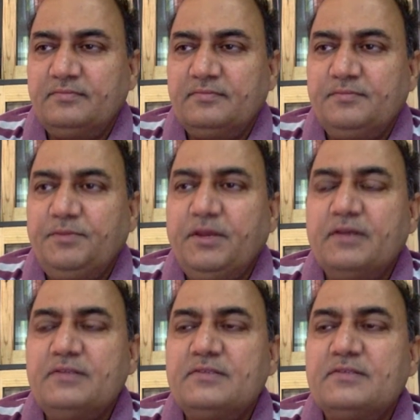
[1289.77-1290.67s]

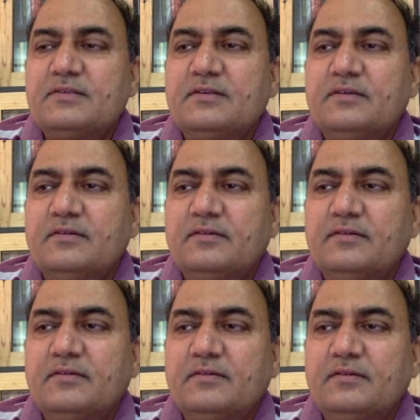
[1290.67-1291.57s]
because
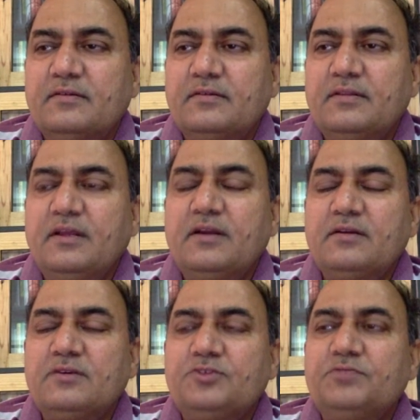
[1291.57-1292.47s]
their
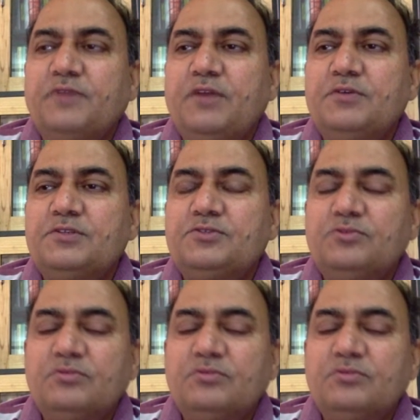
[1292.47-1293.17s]
truth value is to